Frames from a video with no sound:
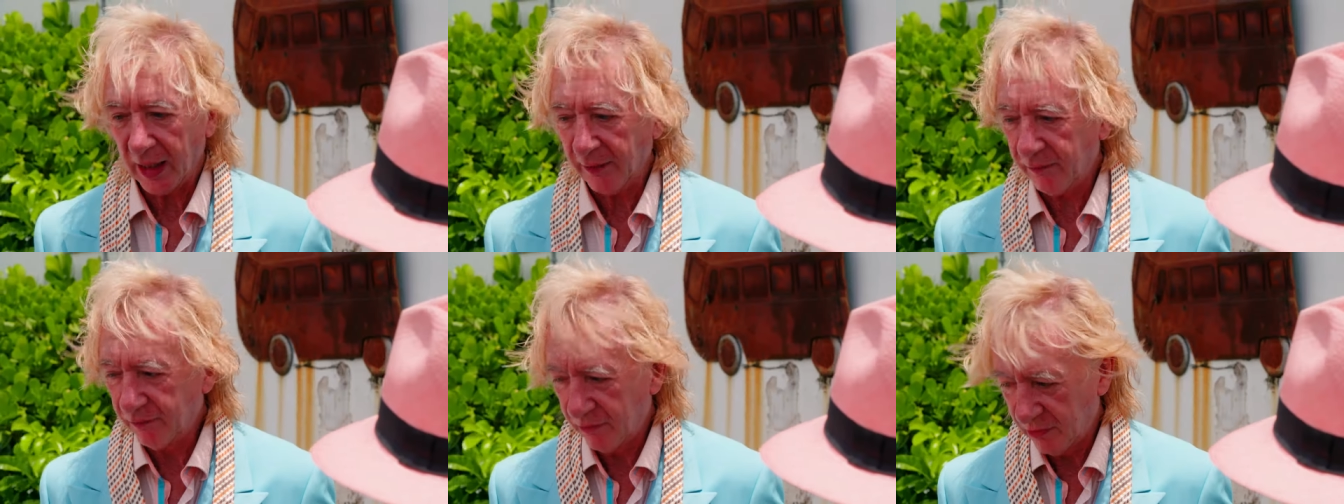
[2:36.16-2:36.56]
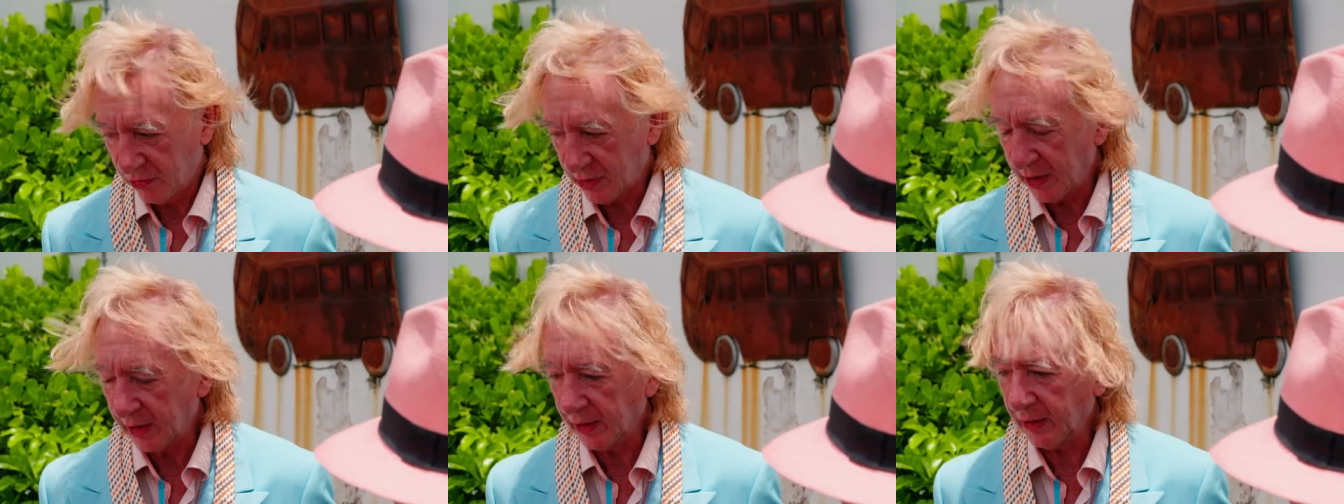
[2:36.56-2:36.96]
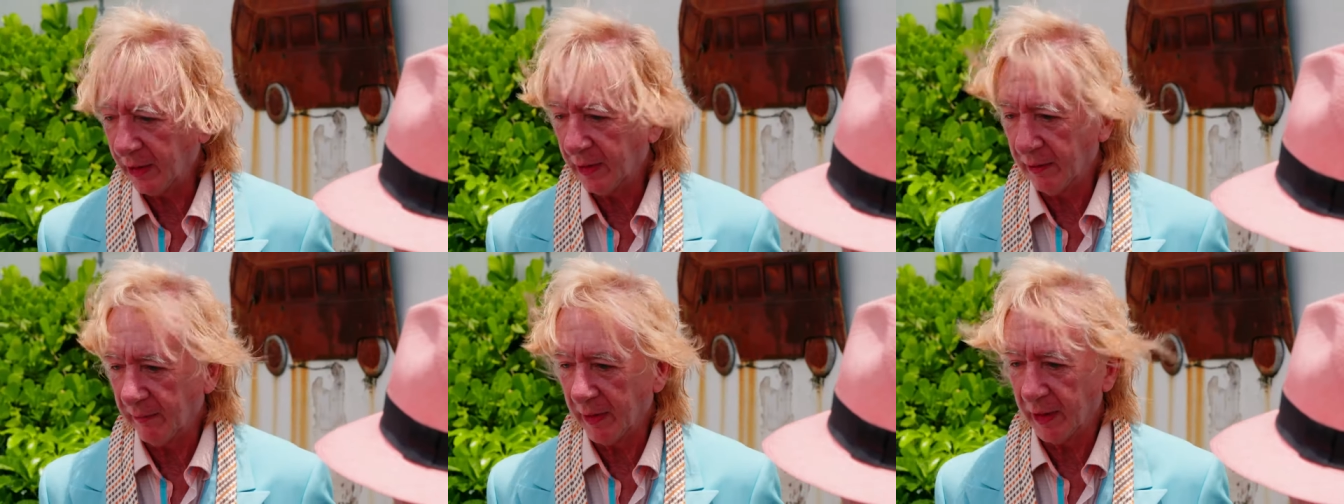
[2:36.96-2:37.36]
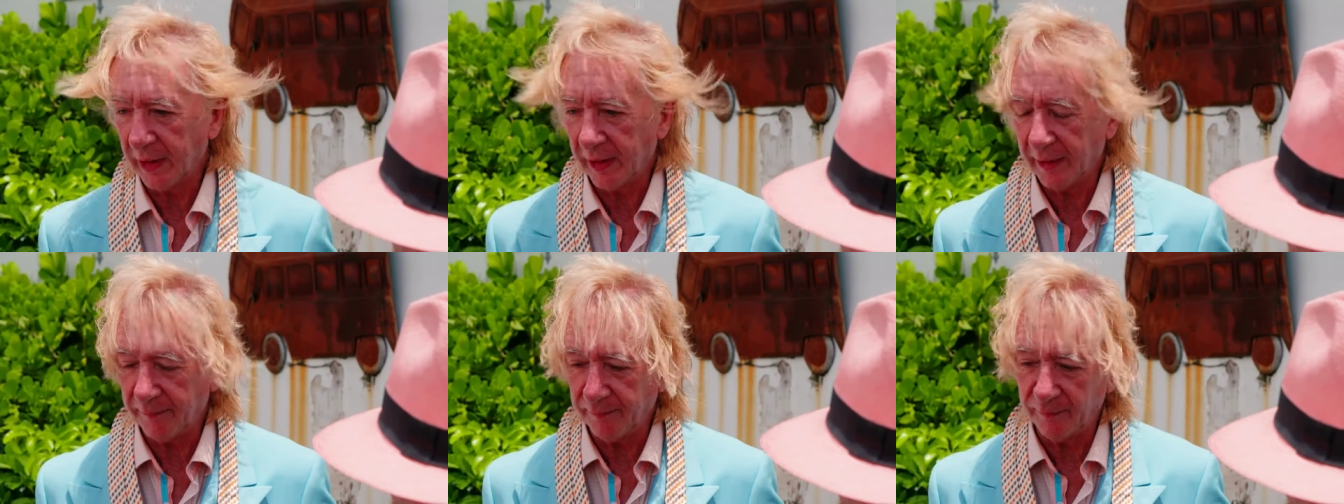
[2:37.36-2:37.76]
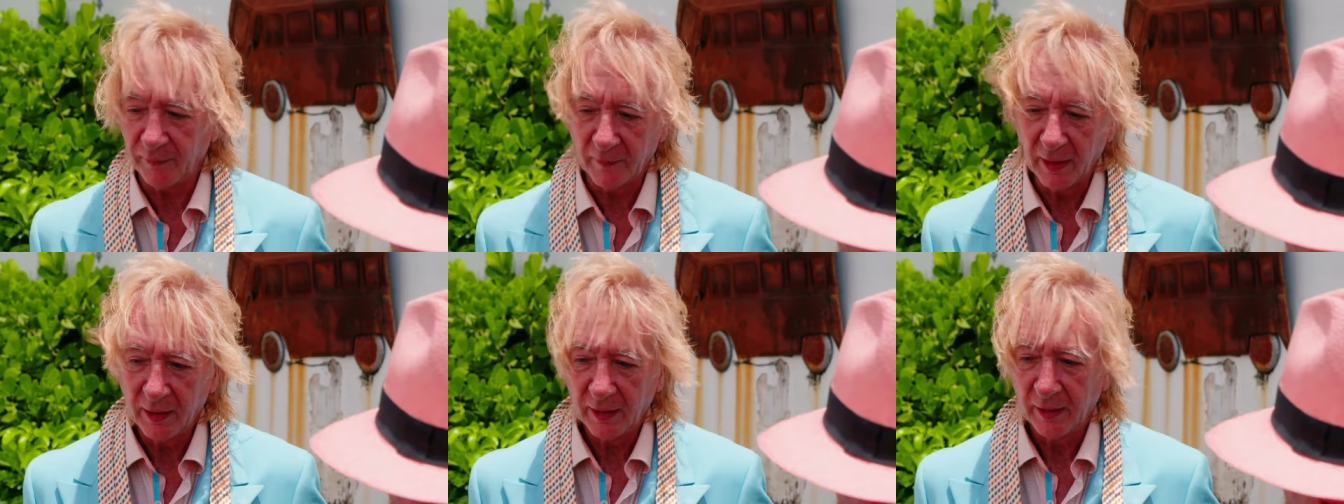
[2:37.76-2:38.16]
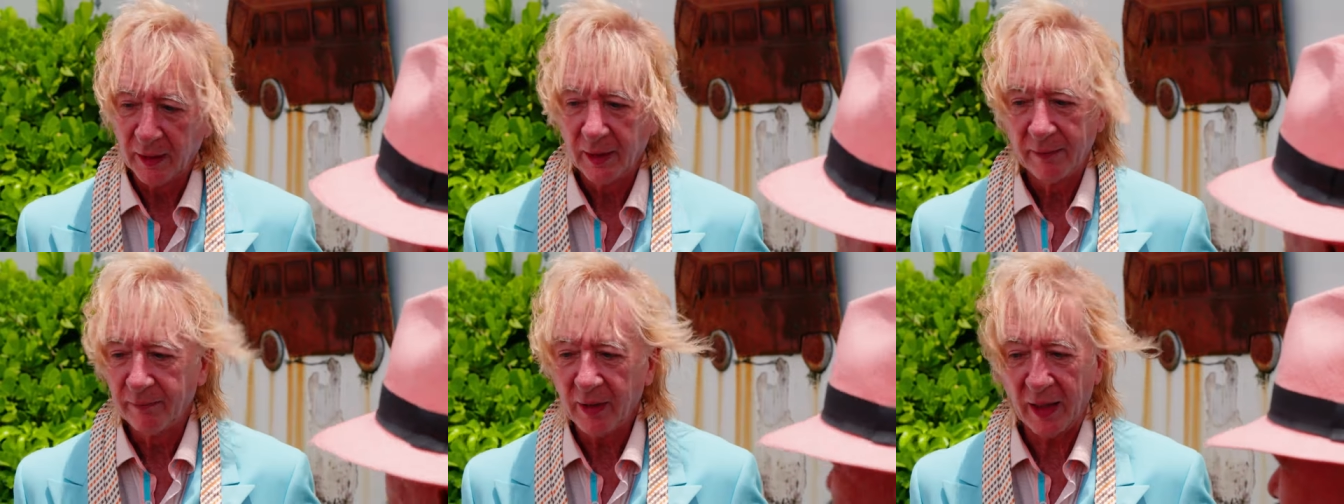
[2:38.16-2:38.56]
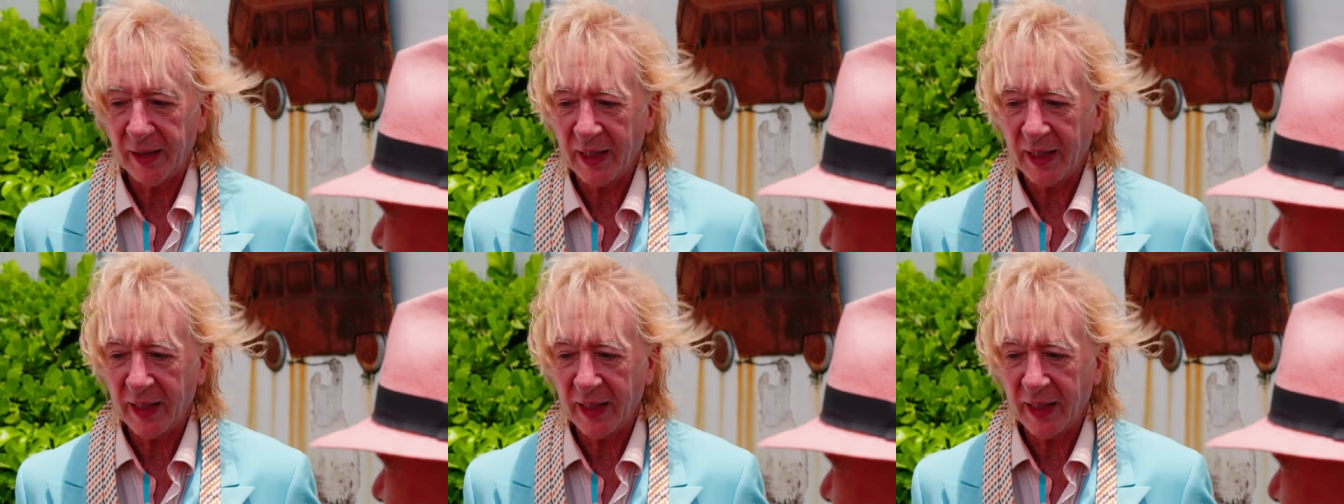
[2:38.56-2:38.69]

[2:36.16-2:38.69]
I've seen. Um, I